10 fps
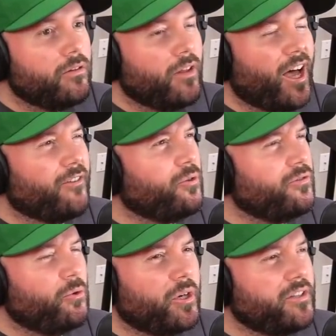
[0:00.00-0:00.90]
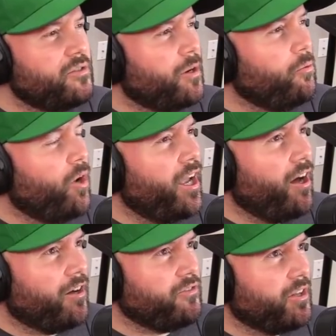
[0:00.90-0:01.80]
Ah, 442, I'm way
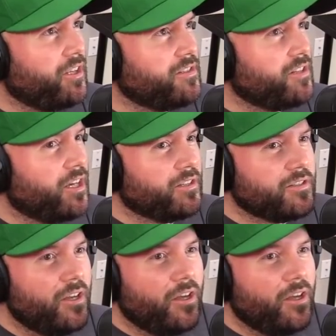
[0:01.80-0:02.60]
off on these things.